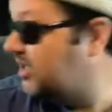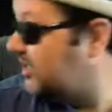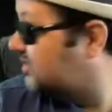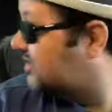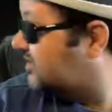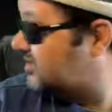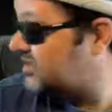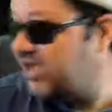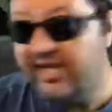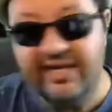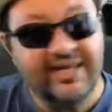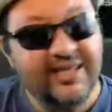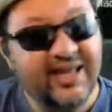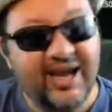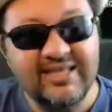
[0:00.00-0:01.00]
It does
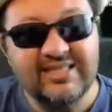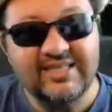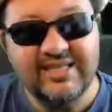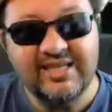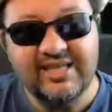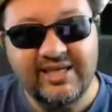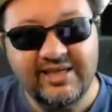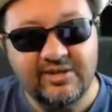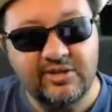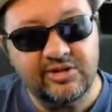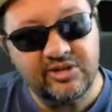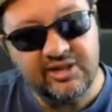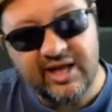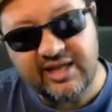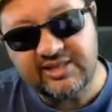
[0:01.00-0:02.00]
stay nice and
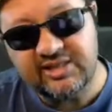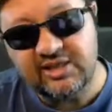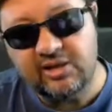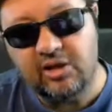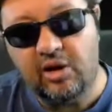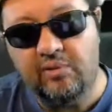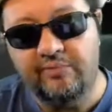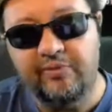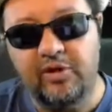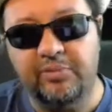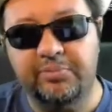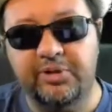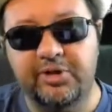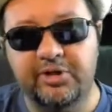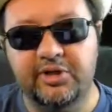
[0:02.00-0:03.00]
clean because it has a little
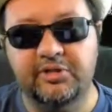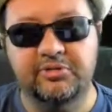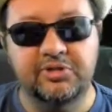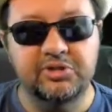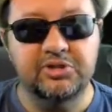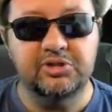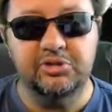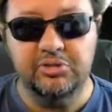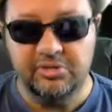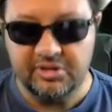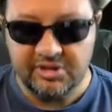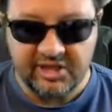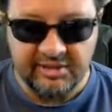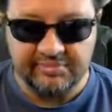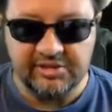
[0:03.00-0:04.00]
envelope that it goes
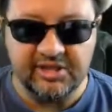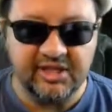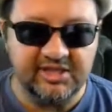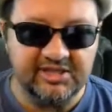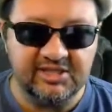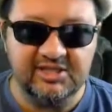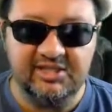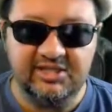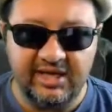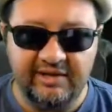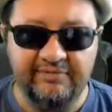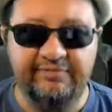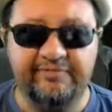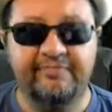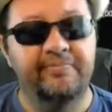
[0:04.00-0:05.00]
into. It keeps it nice
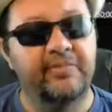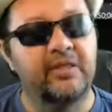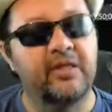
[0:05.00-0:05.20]
and safe.